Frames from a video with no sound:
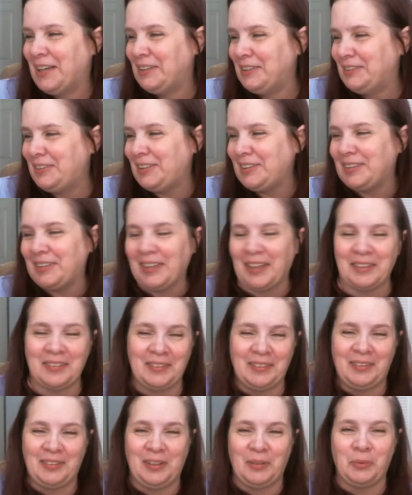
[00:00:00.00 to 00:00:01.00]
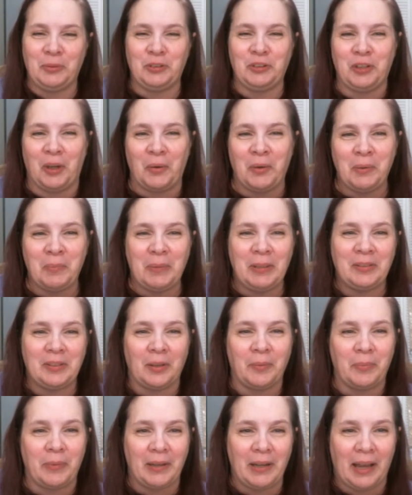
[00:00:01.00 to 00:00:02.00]
she said she was showing me
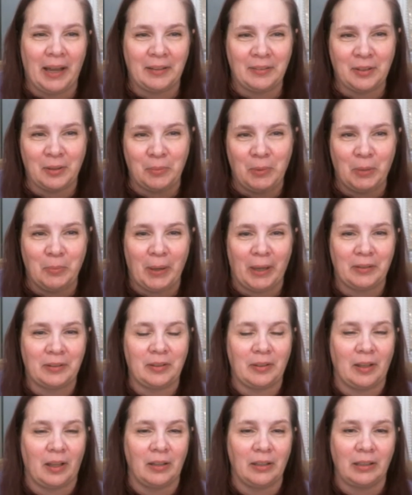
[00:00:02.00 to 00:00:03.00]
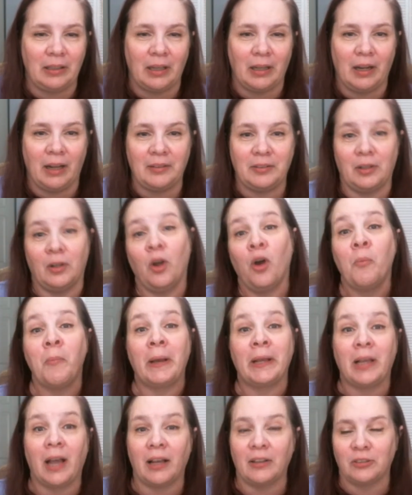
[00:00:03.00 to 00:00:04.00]
something asking me about selling it. I said, "Oh my
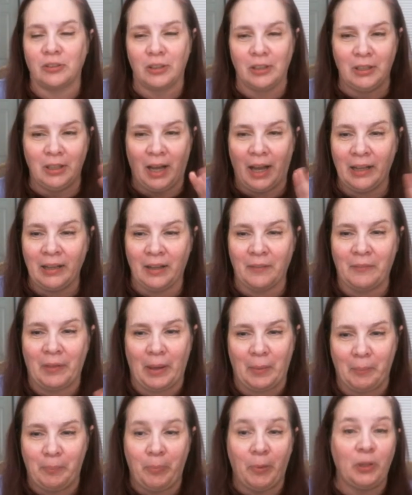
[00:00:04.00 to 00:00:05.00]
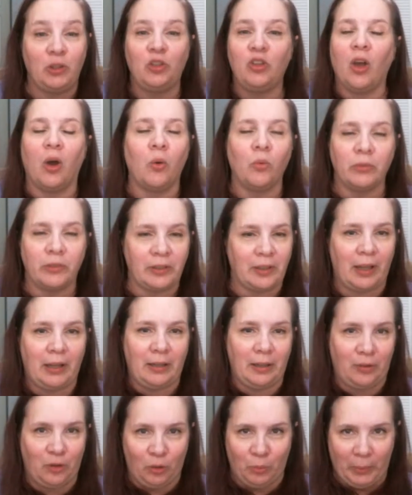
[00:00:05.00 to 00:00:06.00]
gosh, I love that, but don't send
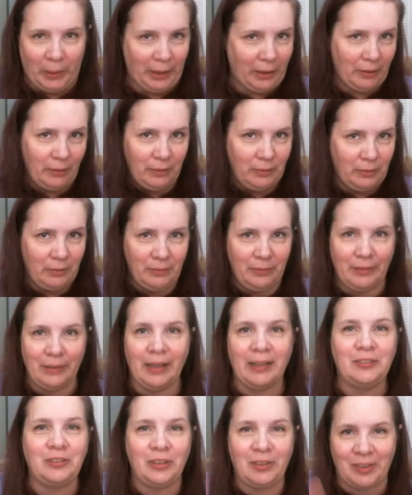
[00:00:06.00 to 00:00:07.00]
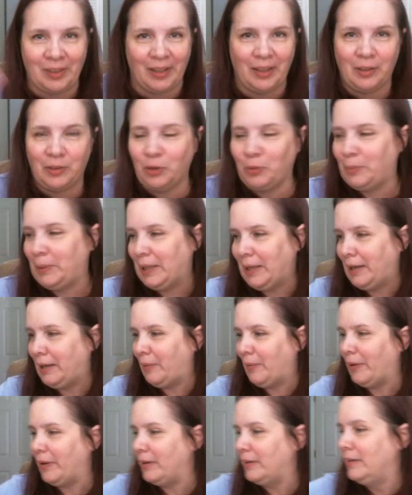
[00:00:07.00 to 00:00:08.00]
it to me and she sent it to me
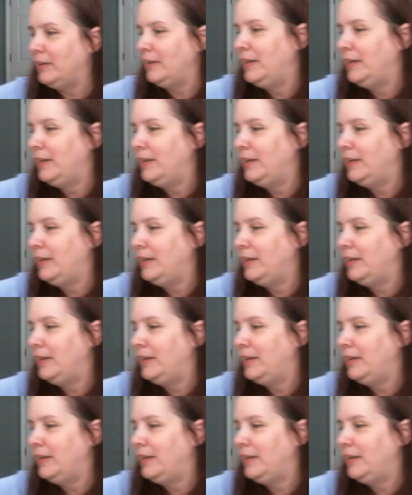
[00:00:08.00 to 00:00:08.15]
anyway